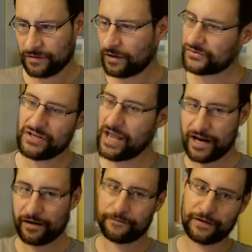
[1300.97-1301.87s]
Also,
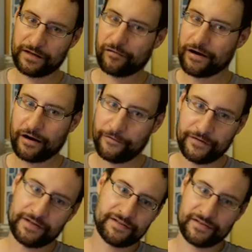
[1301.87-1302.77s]
yeah, flickering
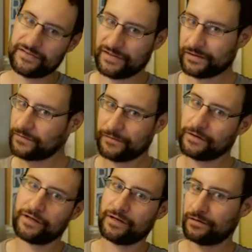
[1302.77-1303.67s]
graphics, the state of
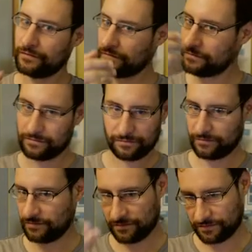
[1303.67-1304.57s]
Vert
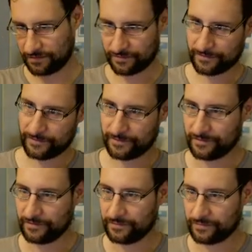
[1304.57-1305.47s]
IO,
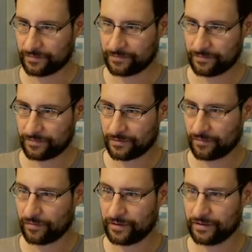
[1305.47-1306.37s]

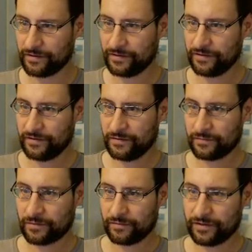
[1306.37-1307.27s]
probably
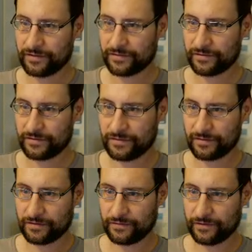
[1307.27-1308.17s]
guessed it.
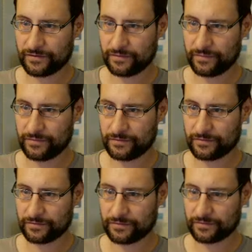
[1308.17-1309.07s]
Where's my
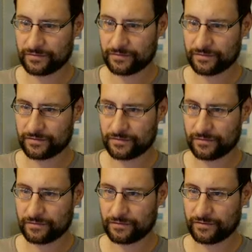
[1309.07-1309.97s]
mouse
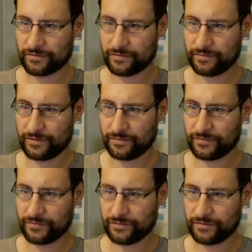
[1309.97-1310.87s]
cursor
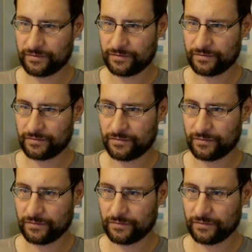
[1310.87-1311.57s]
mapped in?